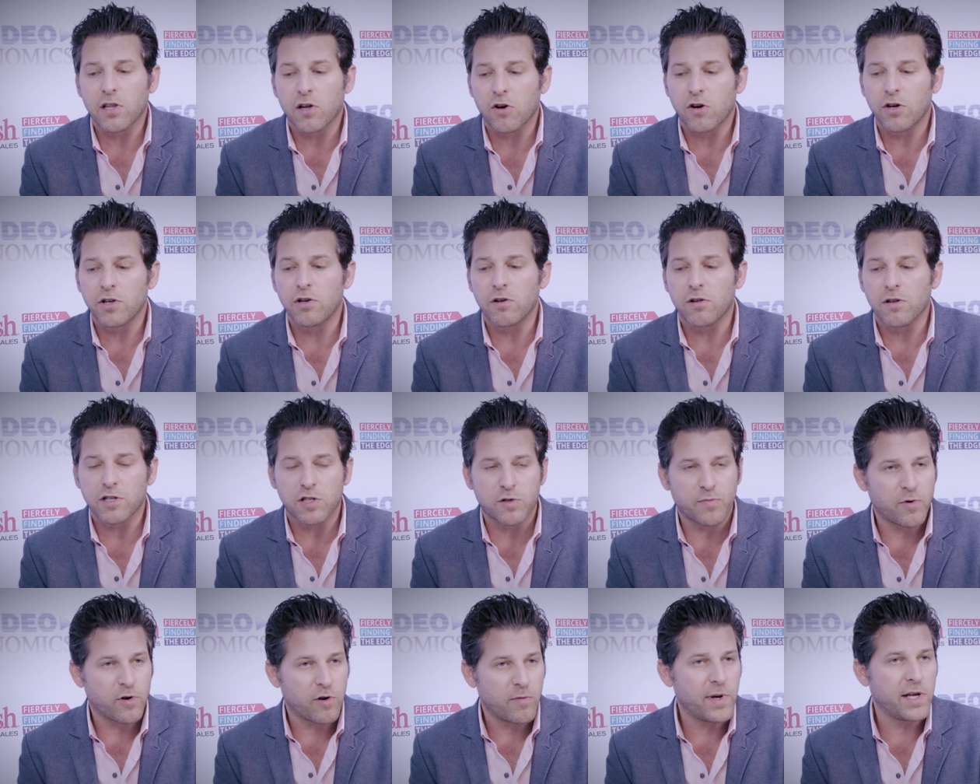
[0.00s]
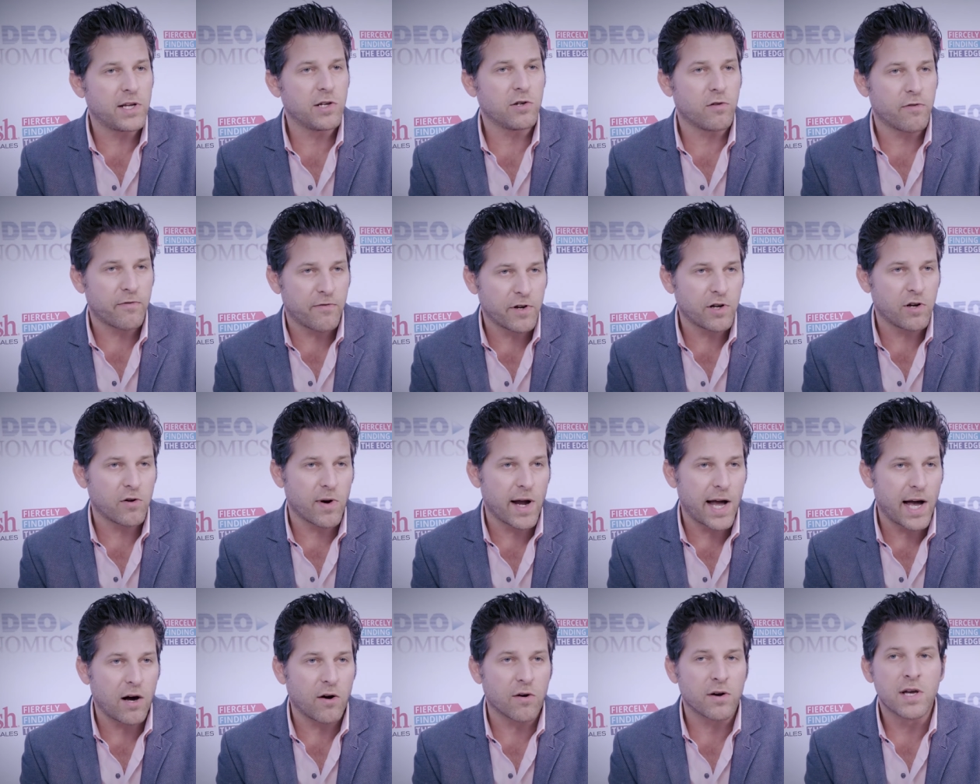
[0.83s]
learn, you'll experiment, you'll
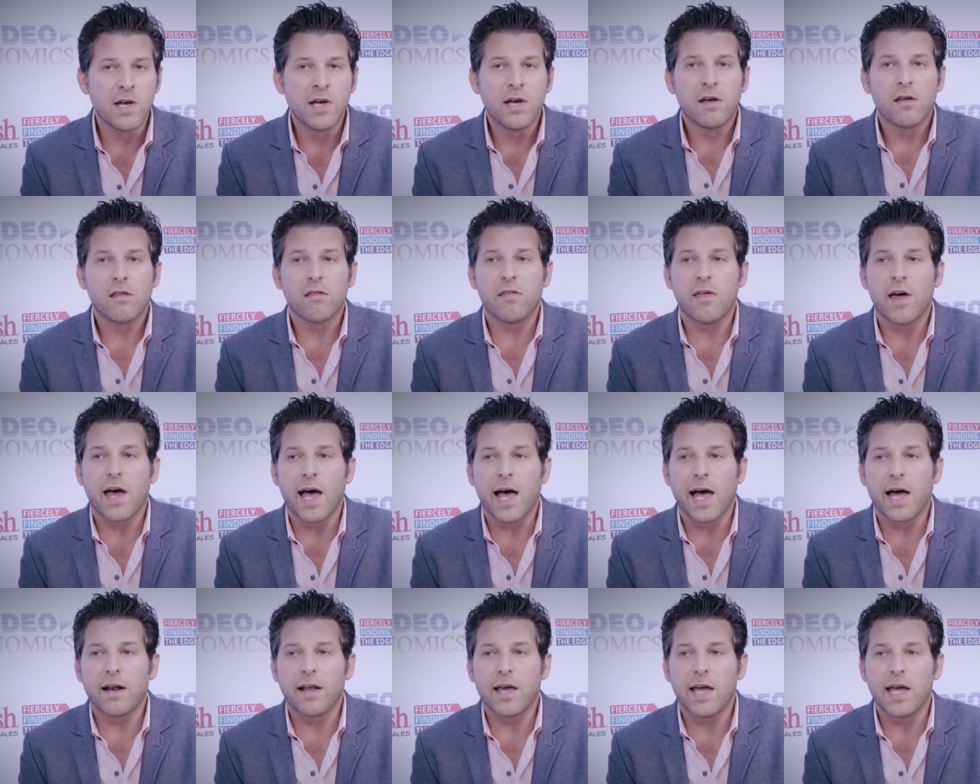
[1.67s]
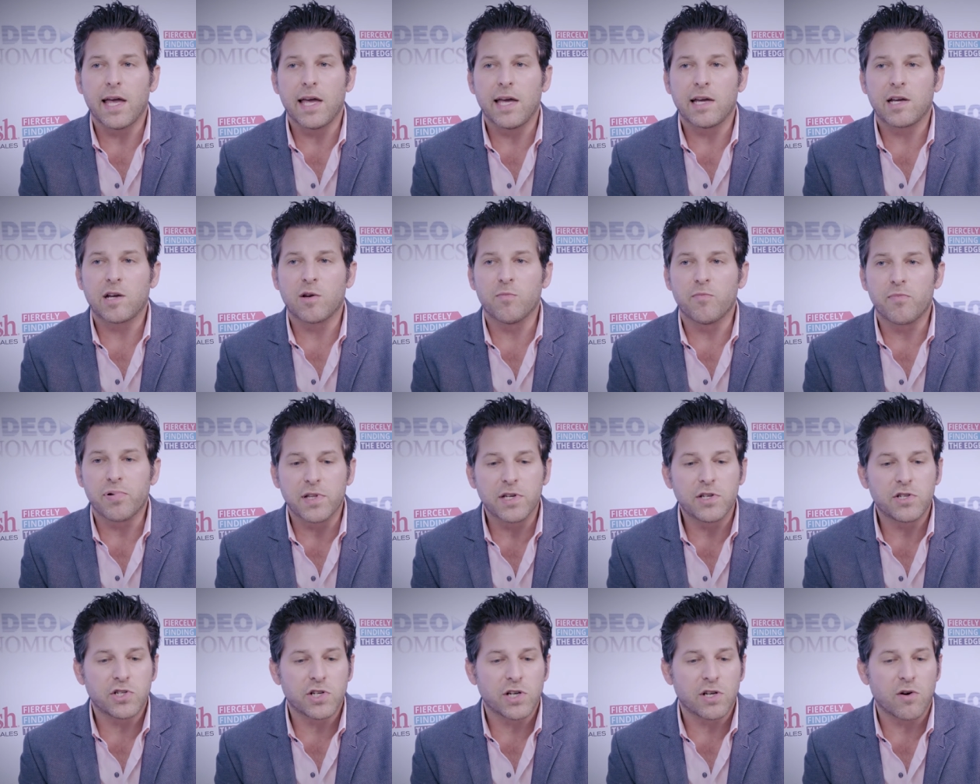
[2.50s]
figure out that a
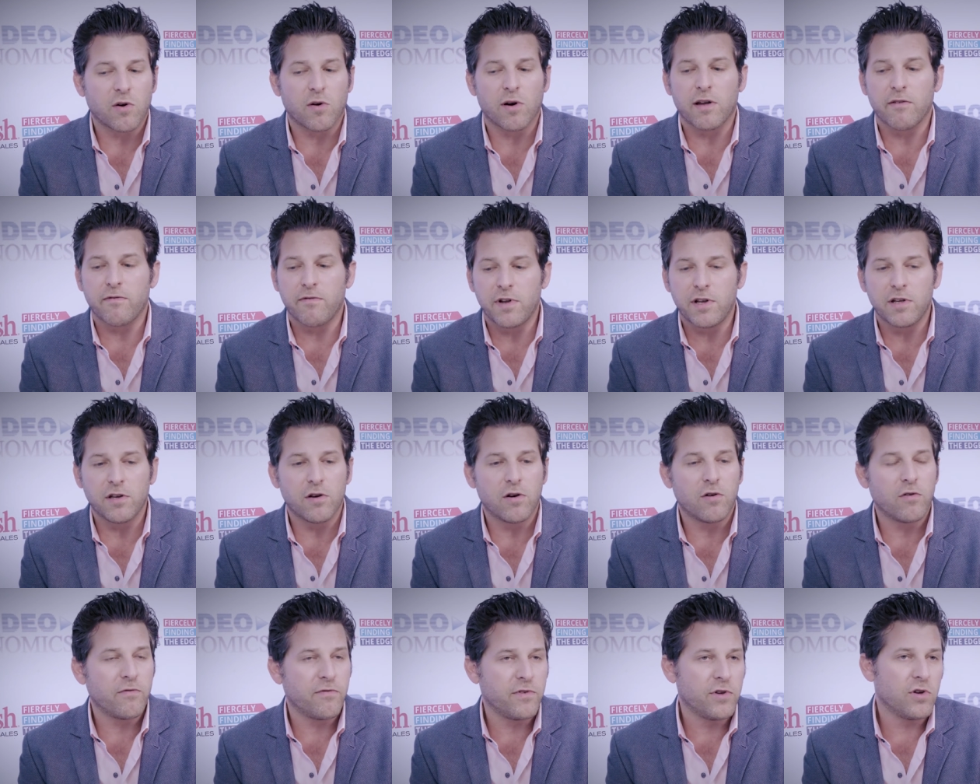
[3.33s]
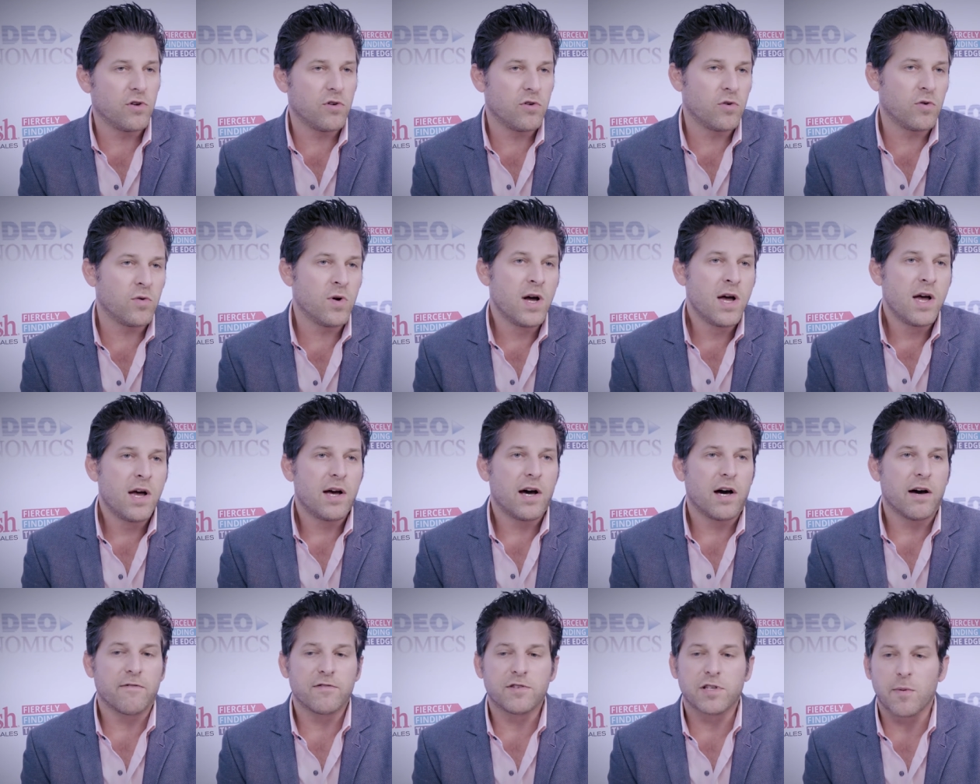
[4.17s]
completion or a video view
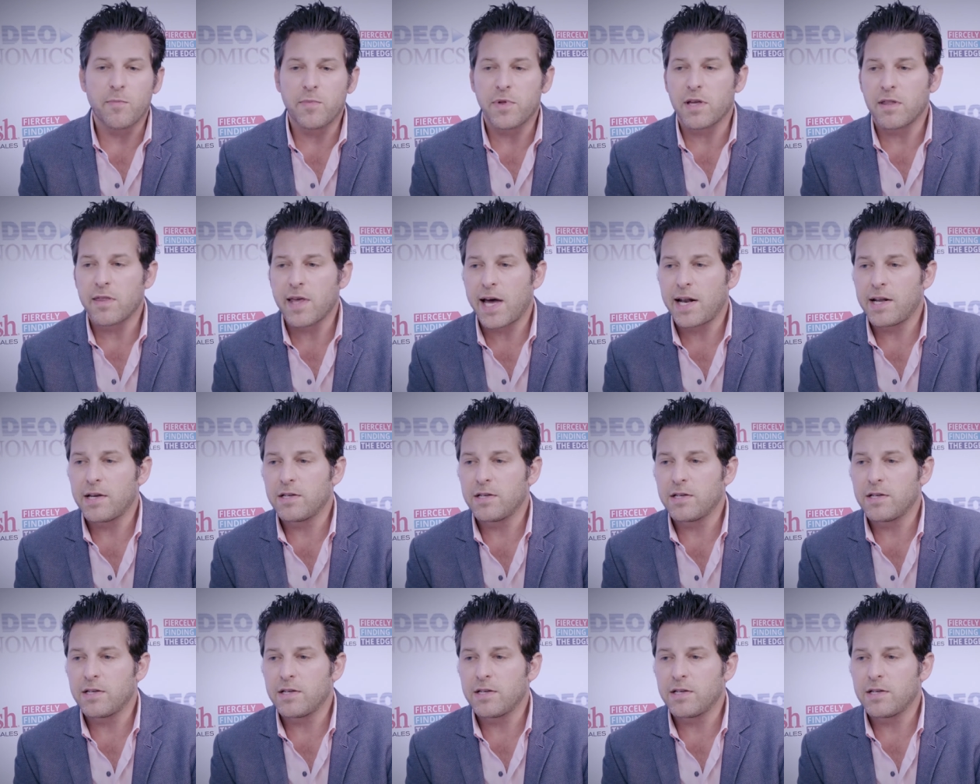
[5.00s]
of something that